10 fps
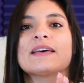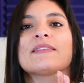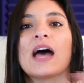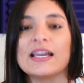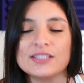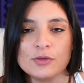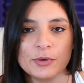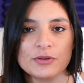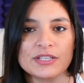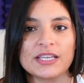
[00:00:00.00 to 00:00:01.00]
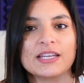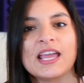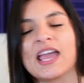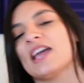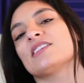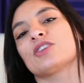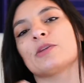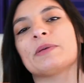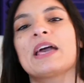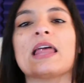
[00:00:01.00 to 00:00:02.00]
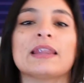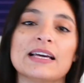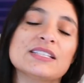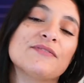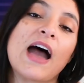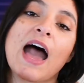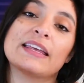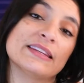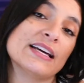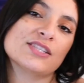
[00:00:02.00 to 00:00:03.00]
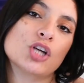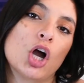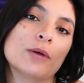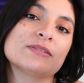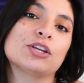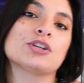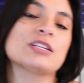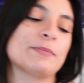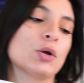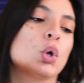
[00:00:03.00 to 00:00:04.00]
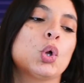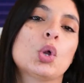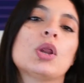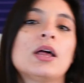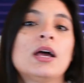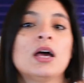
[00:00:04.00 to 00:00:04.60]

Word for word: the I S O protein is gonna be less fat and less carbs than your typical